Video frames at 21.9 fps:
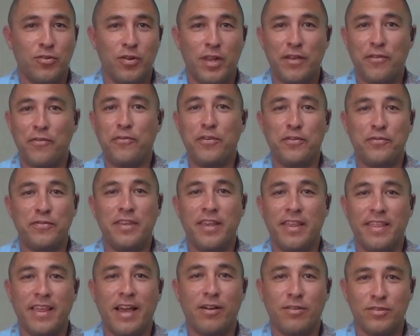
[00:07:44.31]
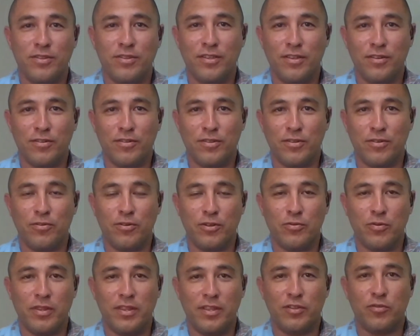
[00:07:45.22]
like 50,000 years ago is
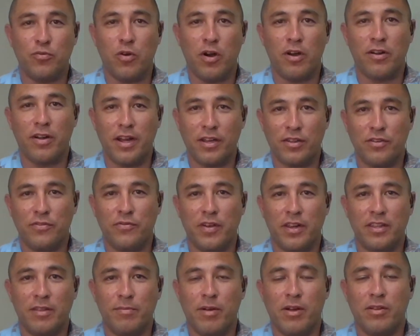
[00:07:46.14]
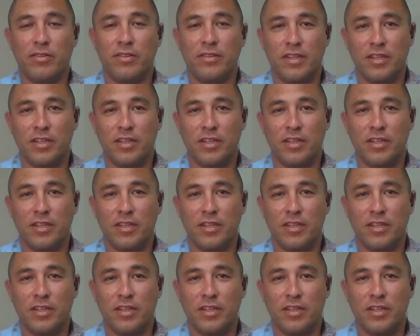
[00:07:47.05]
when this water actually fell in the mountains.